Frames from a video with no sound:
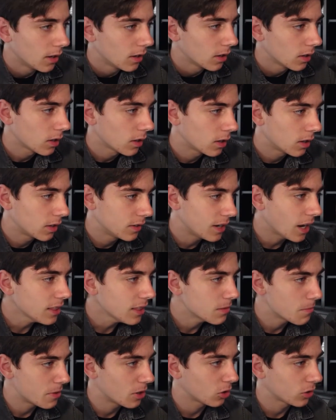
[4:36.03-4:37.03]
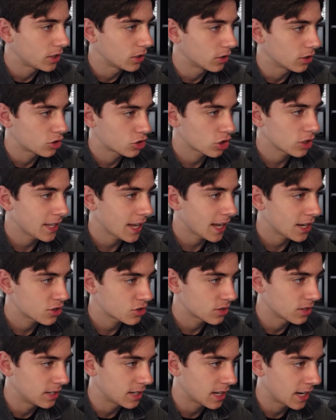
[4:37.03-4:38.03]
Knight in the middle here. That should catch
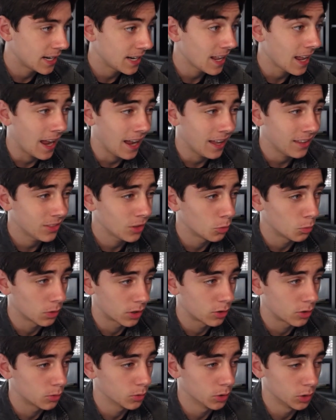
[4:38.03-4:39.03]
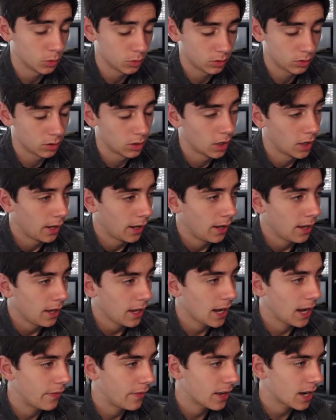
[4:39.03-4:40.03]
the Knight and the Recruit.
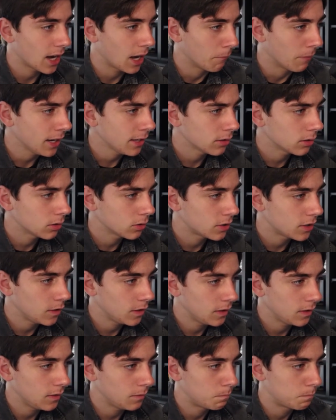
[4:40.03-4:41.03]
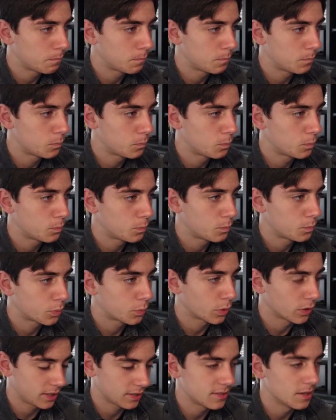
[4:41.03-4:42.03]
And then I might low-key
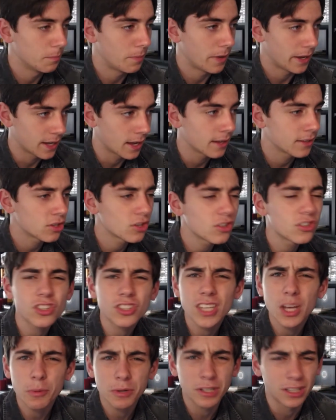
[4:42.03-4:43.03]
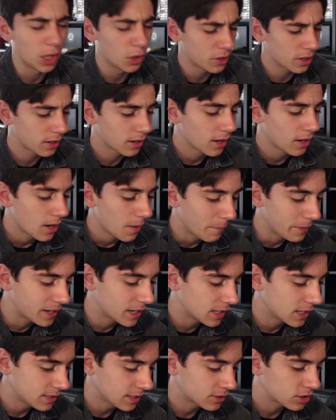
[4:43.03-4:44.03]
Princess in the bag. Yeah, just get one loaded,
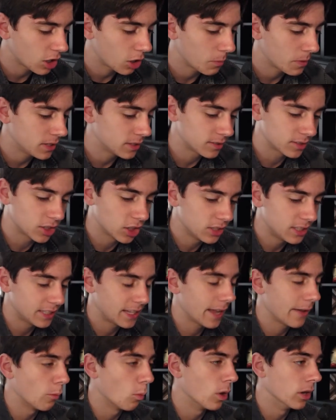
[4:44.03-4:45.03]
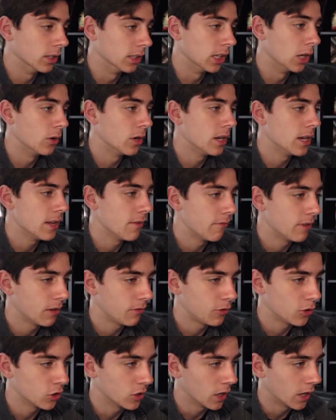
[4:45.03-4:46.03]
because it's always good to get one loaded, even
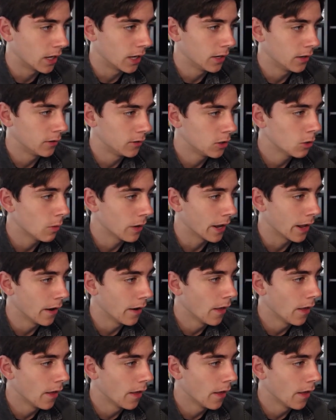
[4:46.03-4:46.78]
if you're not doing it.